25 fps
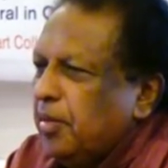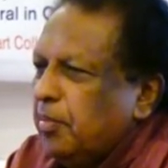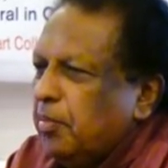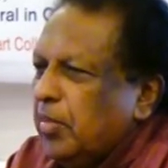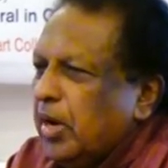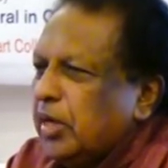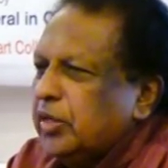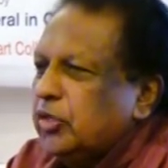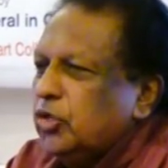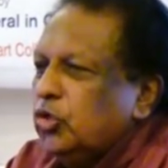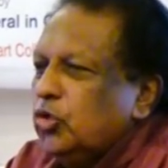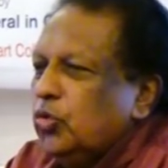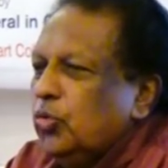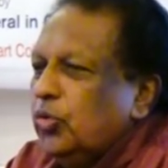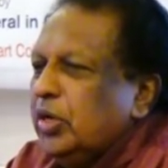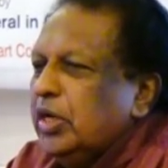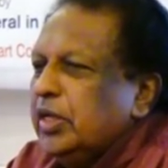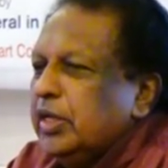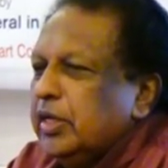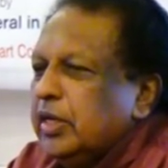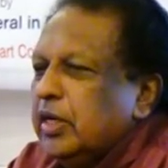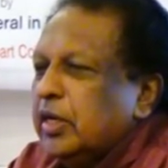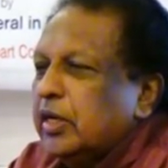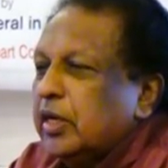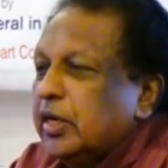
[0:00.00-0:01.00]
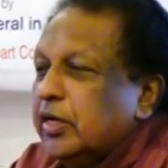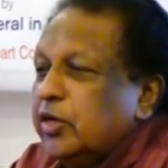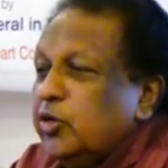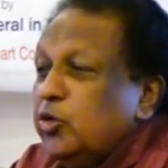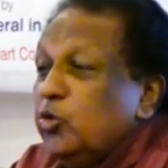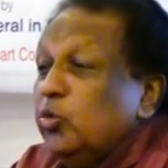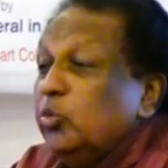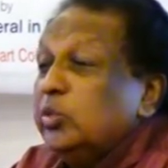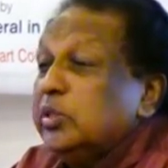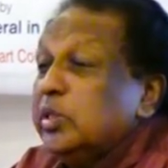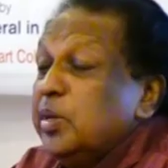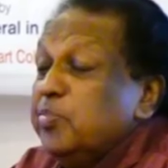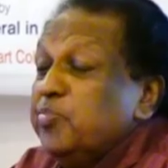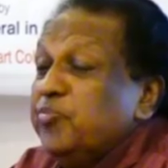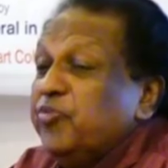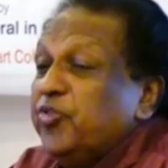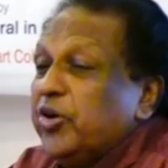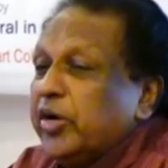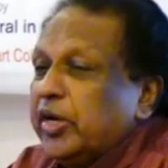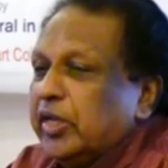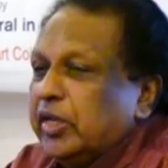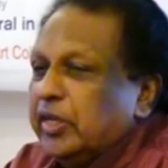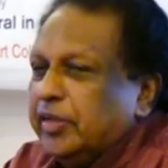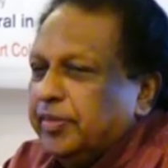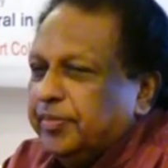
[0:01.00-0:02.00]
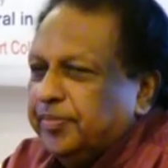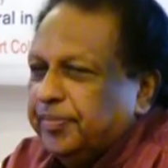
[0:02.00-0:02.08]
But you will hear a new symphony.